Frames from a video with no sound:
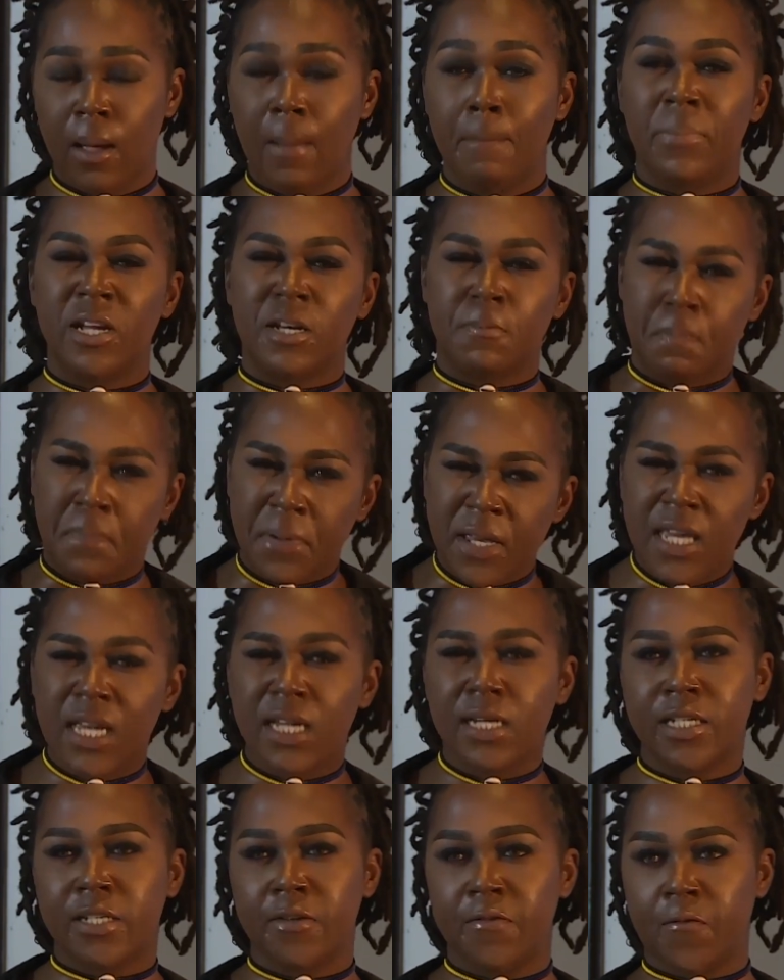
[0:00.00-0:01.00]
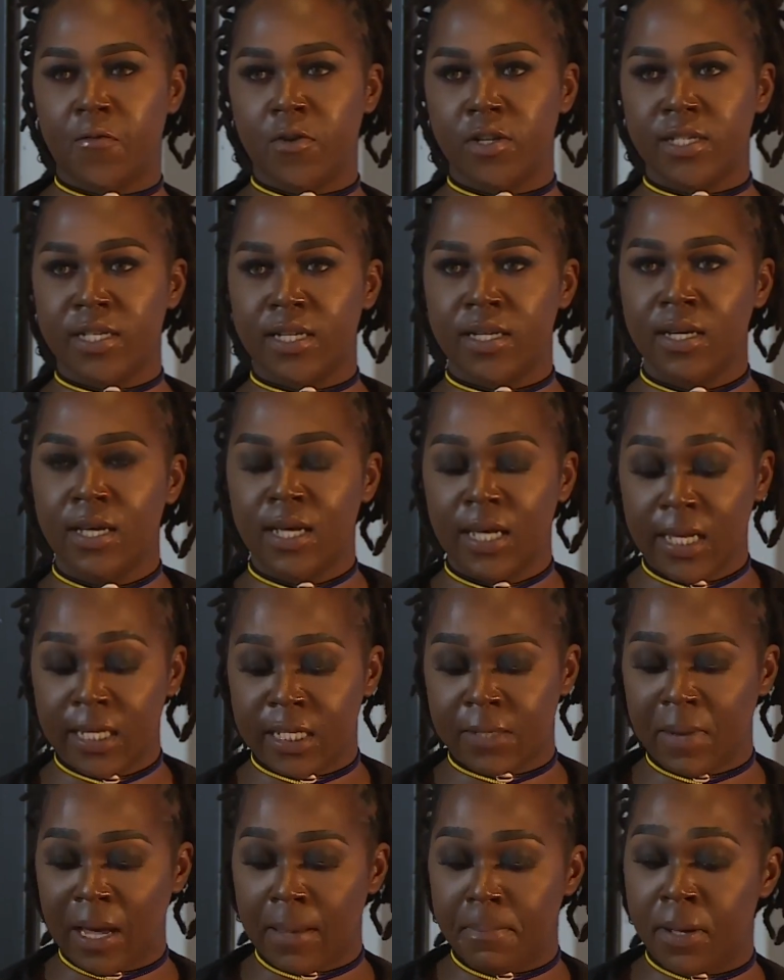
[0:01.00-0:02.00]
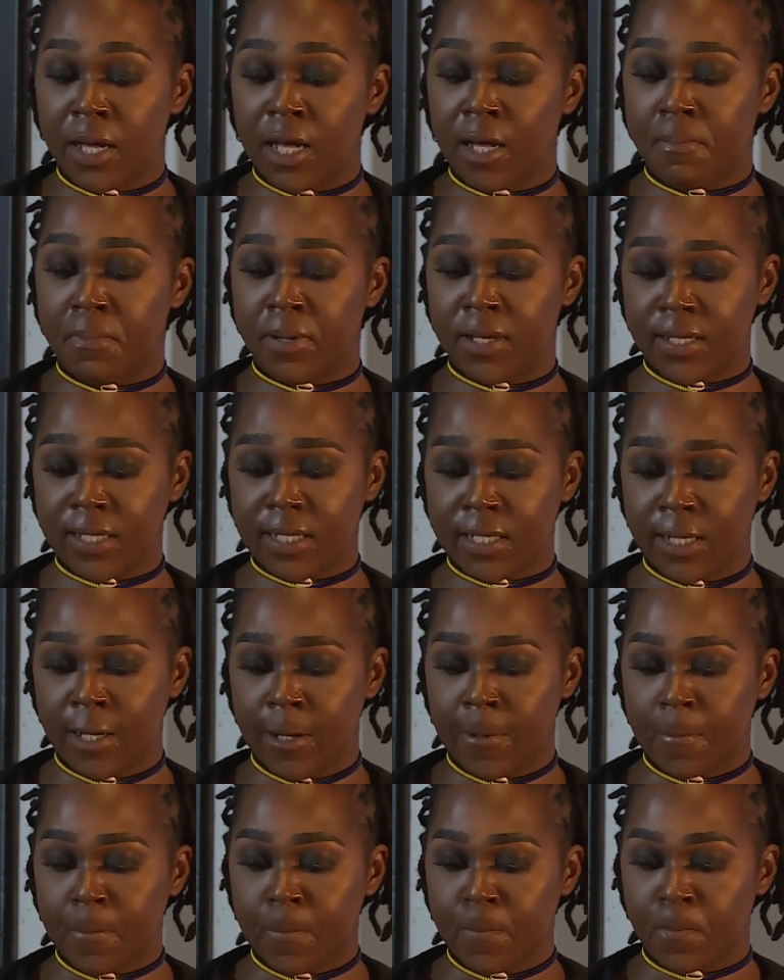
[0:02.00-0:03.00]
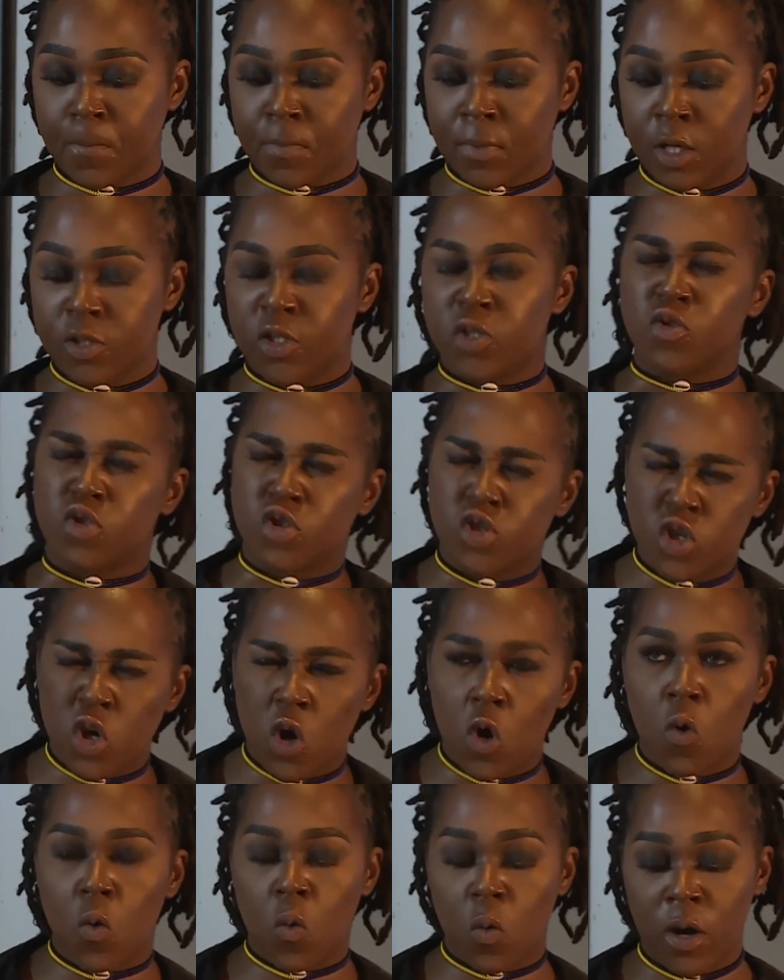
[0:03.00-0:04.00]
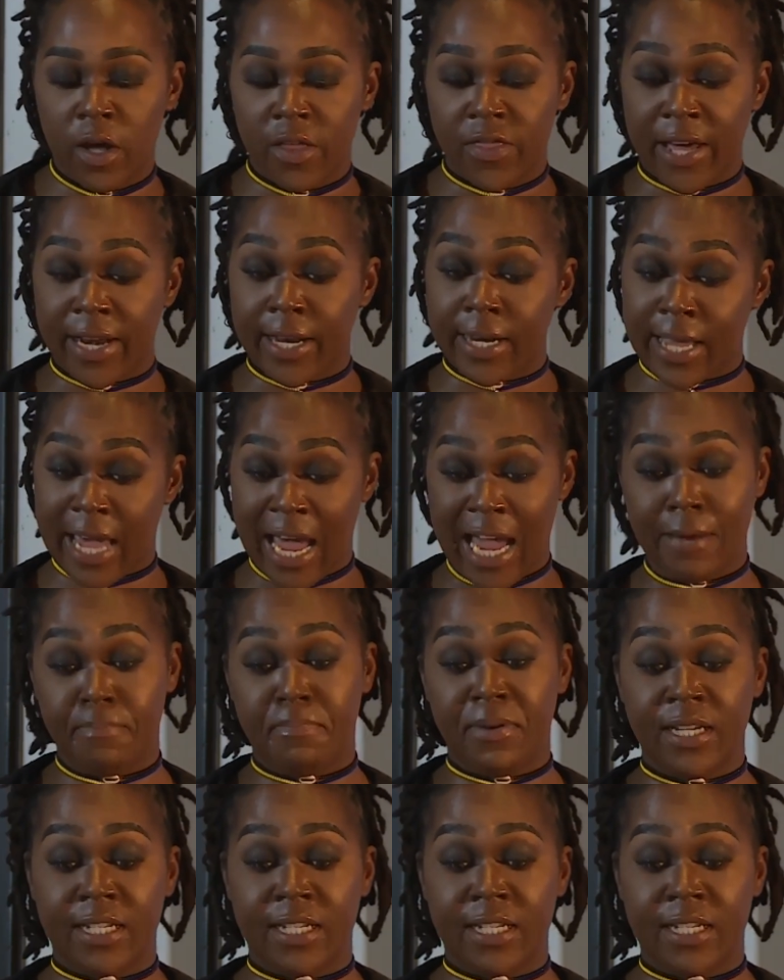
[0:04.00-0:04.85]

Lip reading: but being different is my purpose, to show that it can be